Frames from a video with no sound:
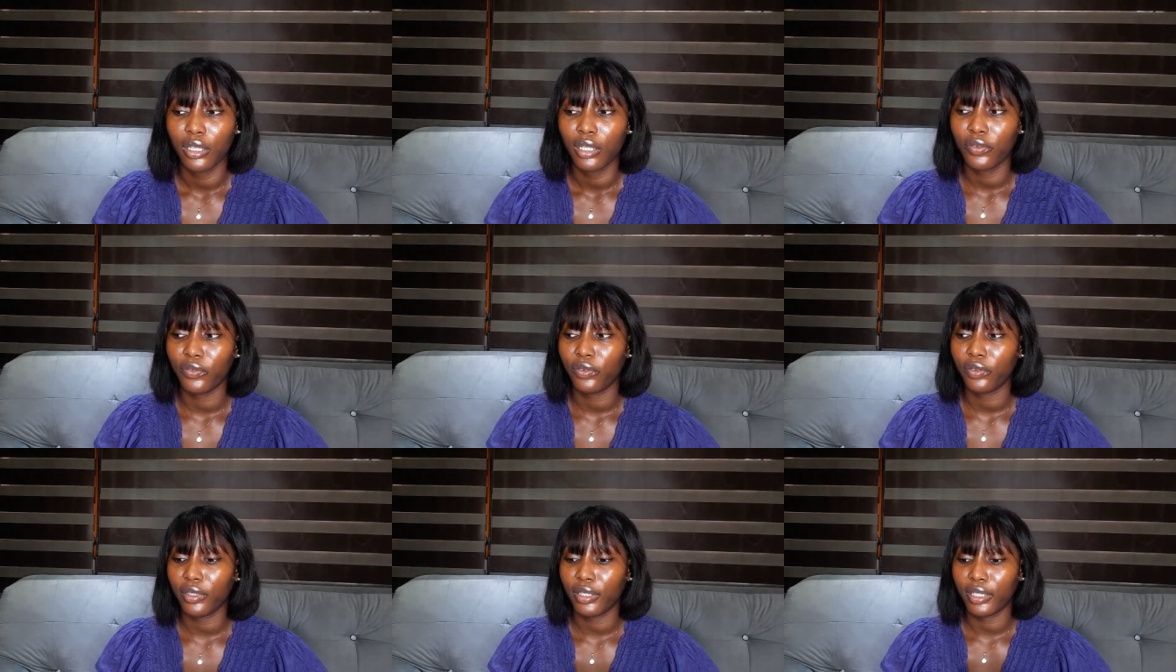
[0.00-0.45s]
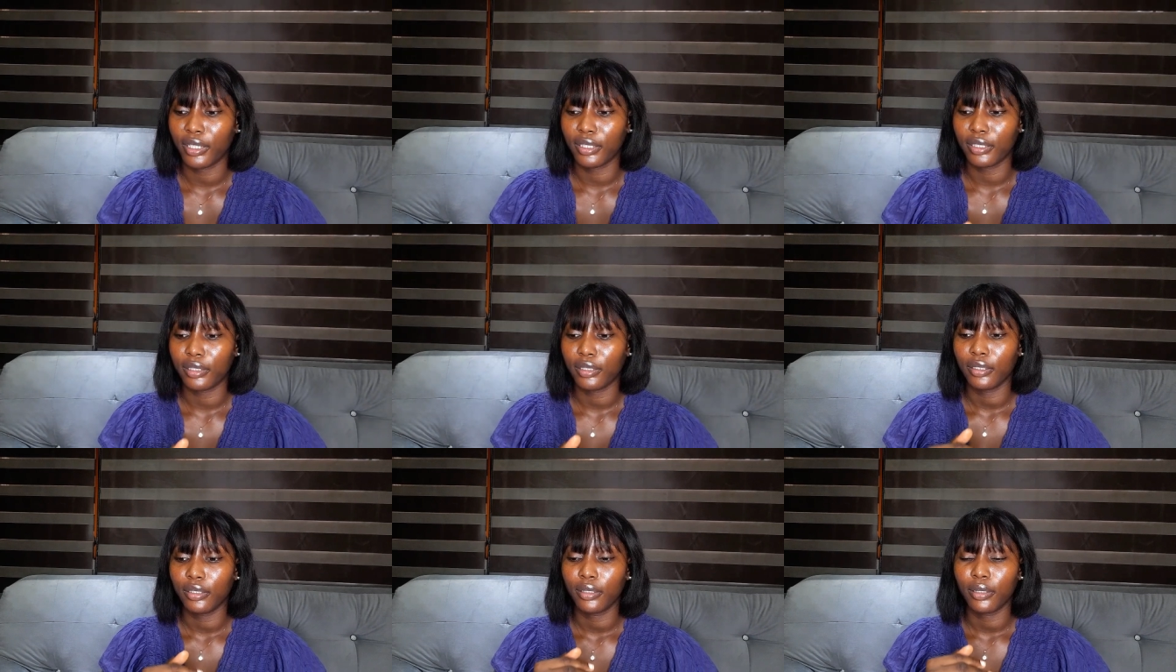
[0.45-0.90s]
If you
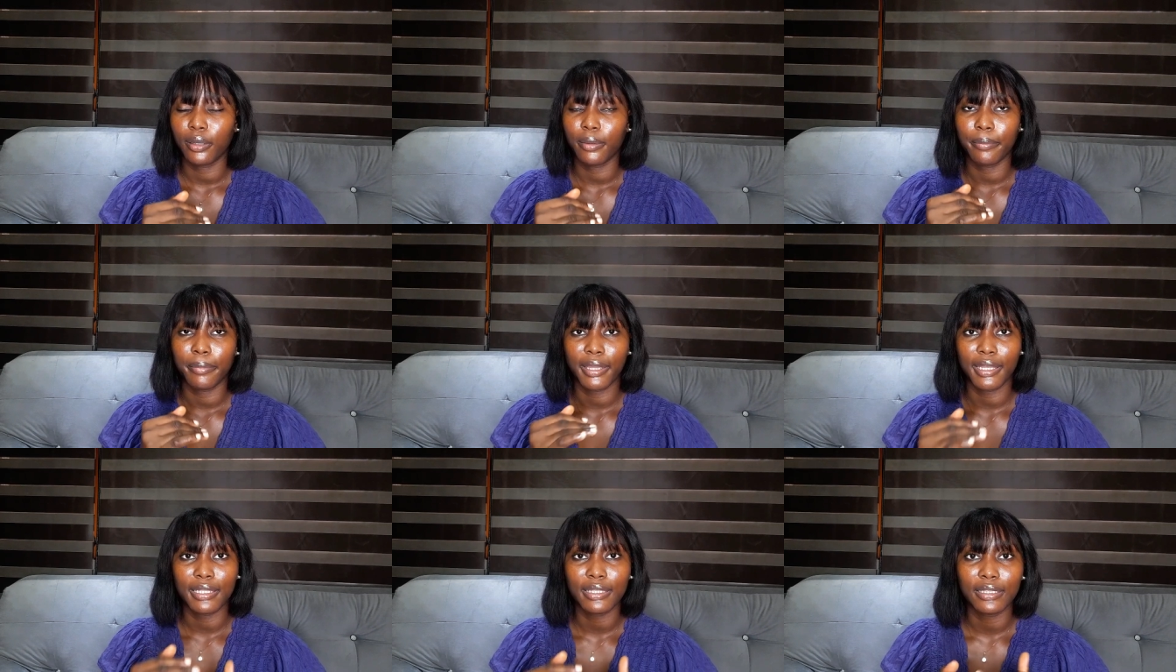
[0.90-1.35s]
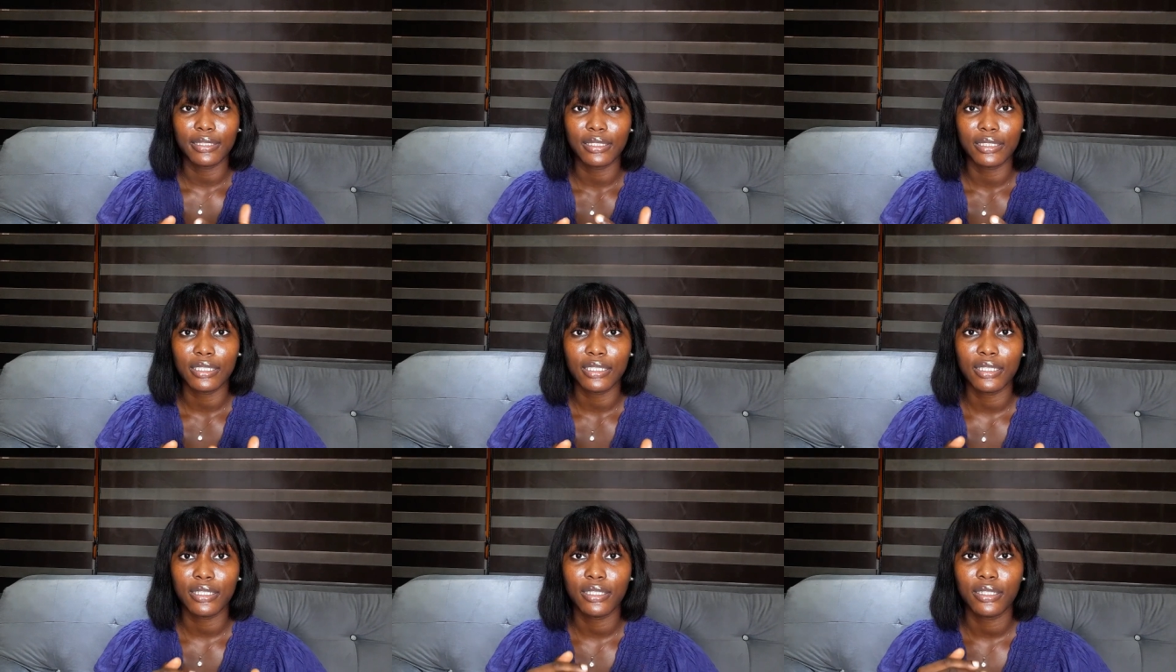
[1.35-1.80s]
can
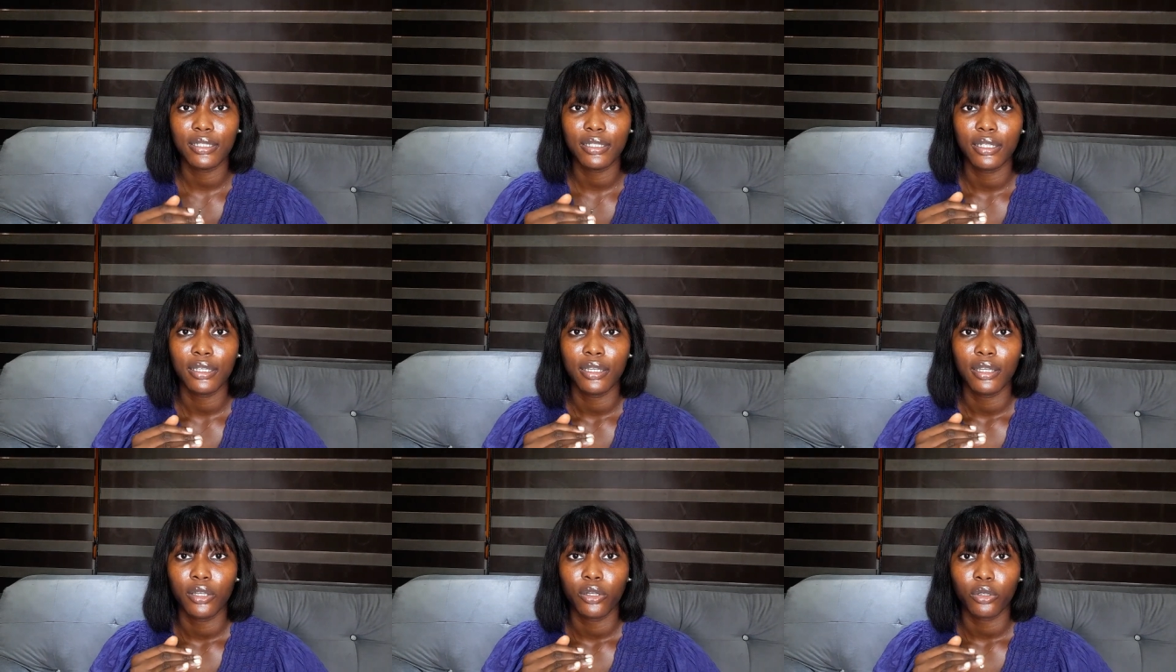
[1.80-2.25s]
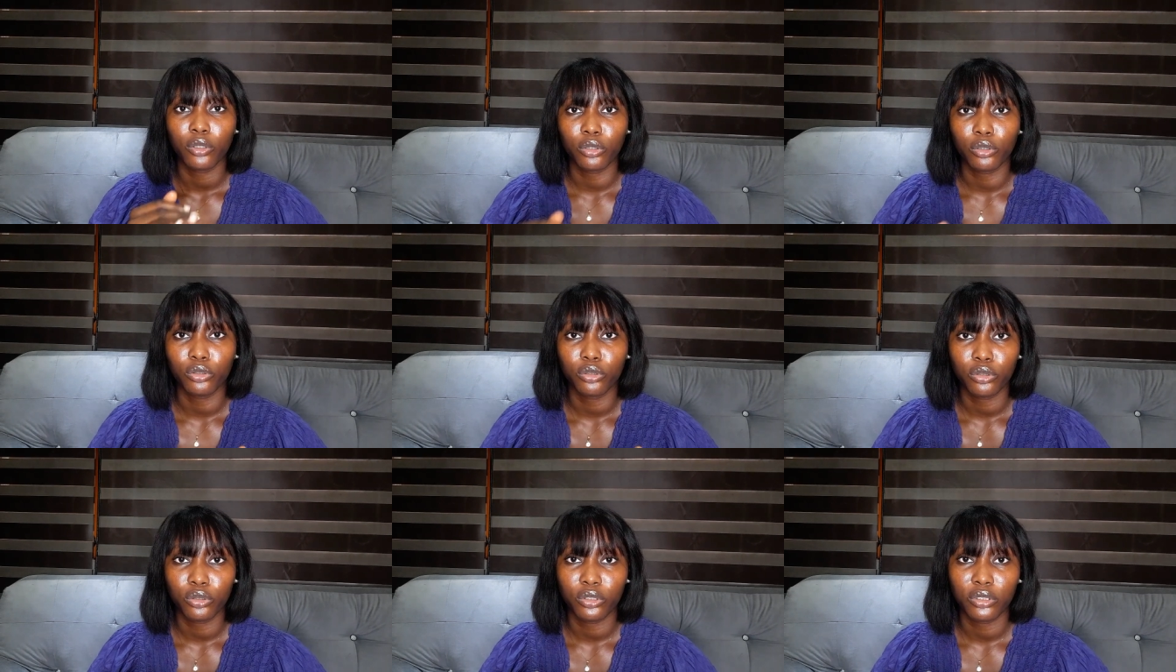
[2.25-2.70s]
mentally
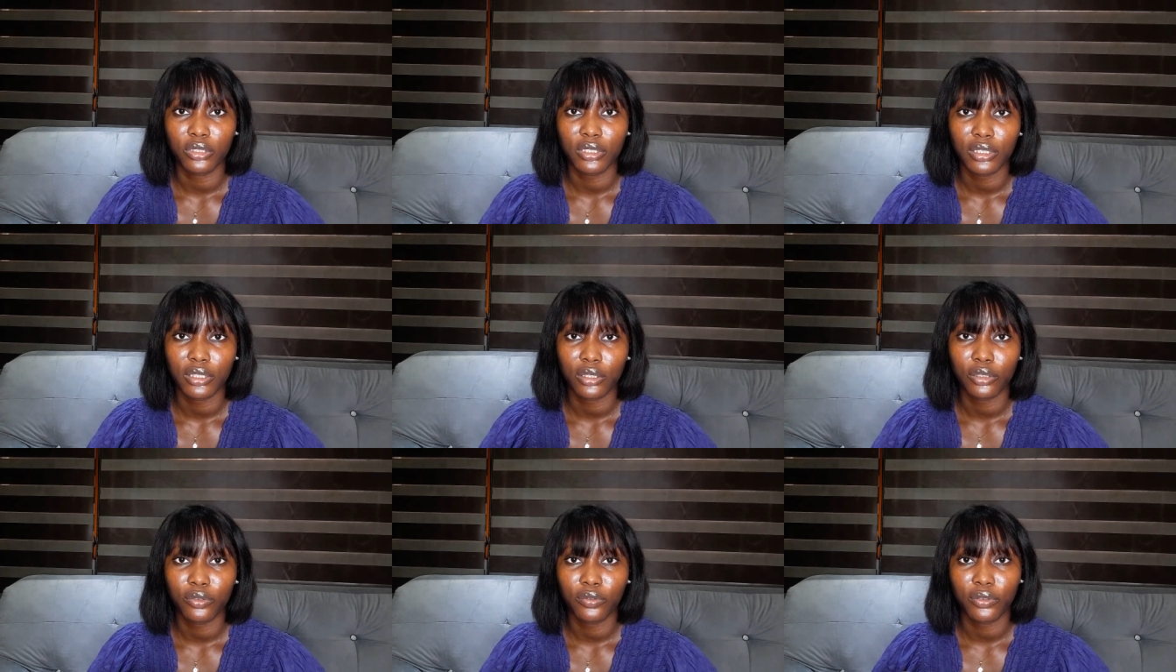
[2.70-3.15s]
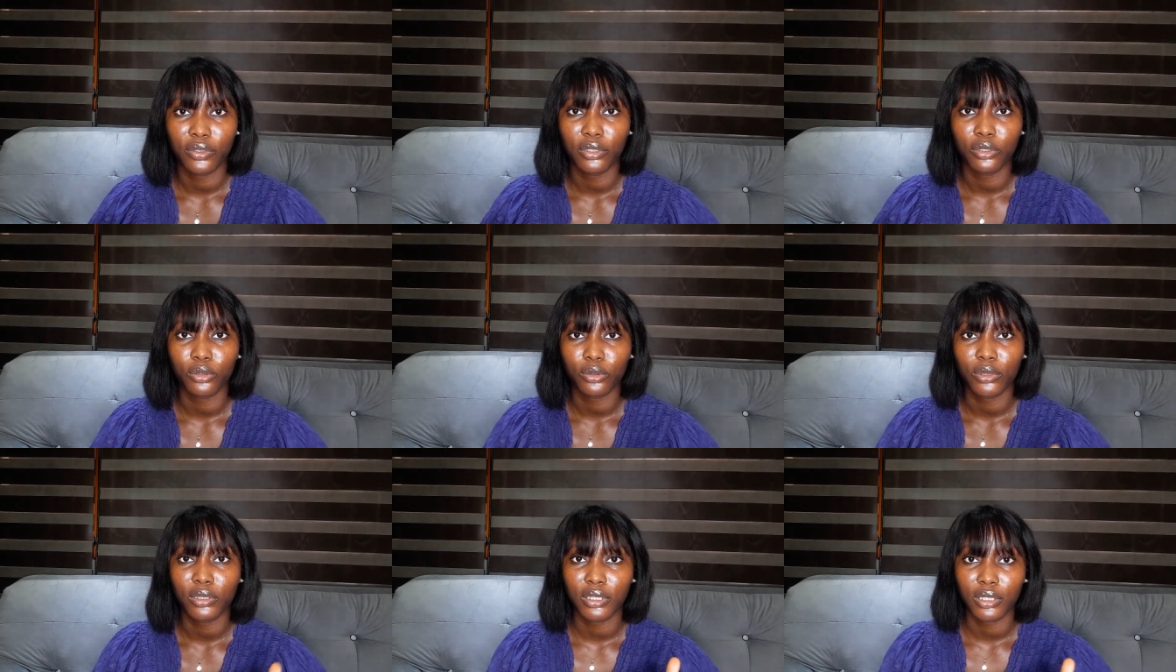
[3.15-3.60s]
control yourself in
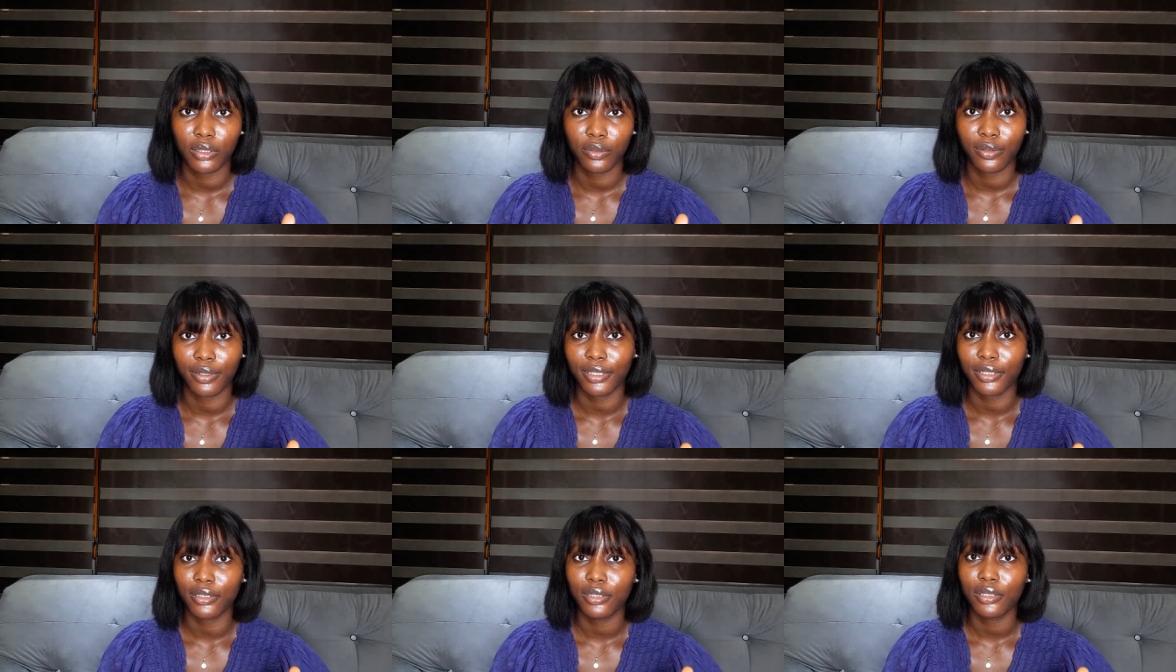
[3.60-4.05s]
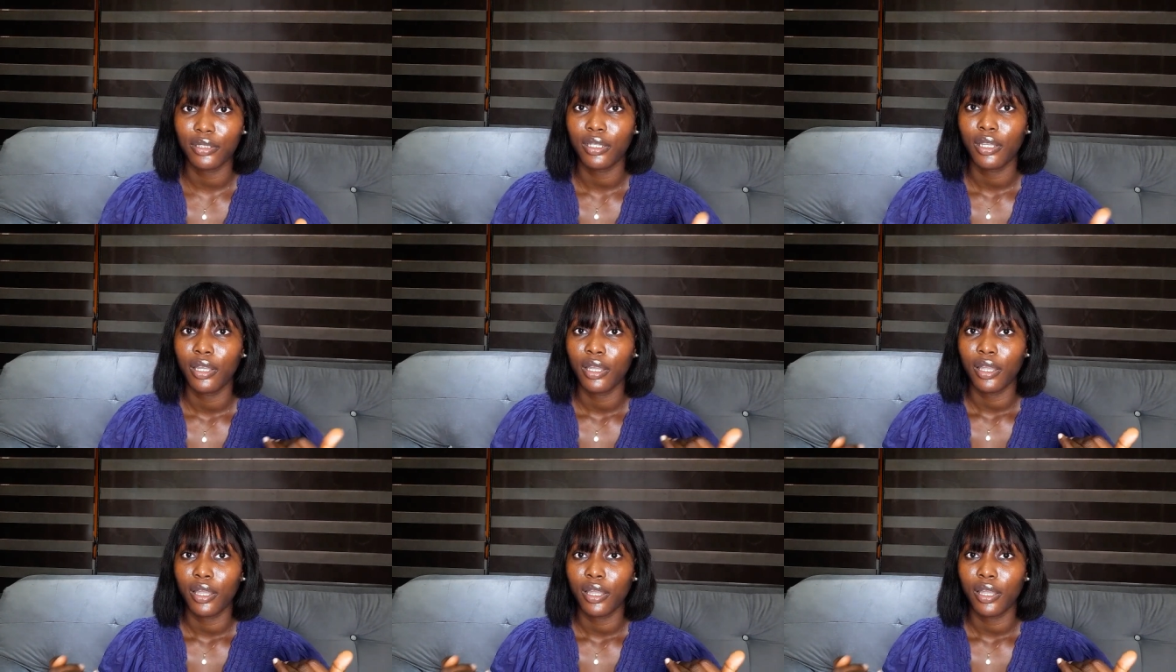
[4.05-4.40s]
those areas,